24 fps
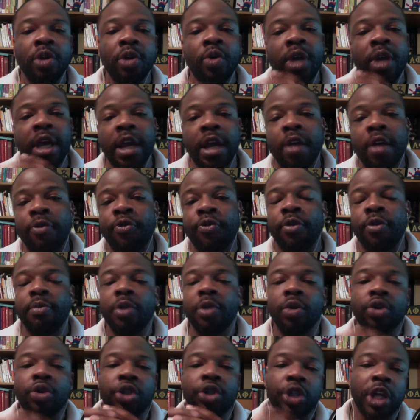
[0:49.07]
hear from you,
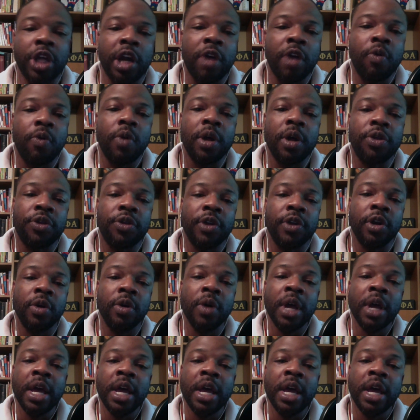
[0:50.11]
share with you.